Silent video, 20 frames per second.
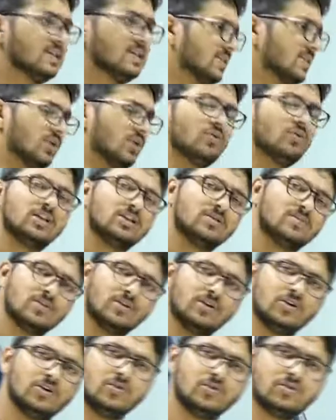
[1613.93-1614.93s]
sound is
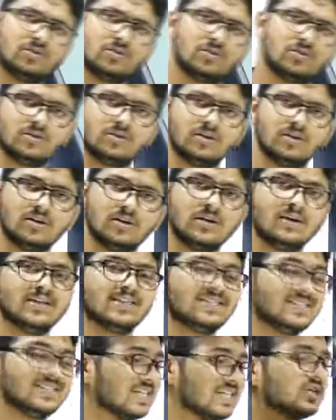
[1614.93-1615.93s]
produced,
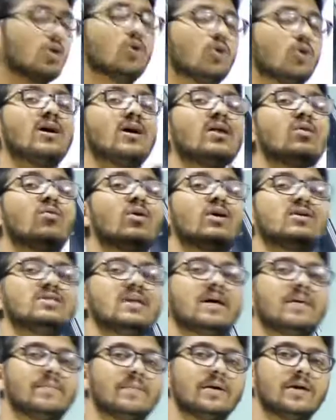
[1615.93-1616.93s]
just look at what's
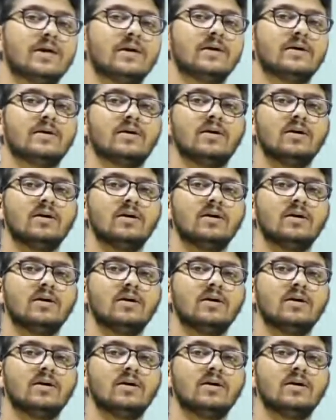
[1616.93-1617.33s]
happening.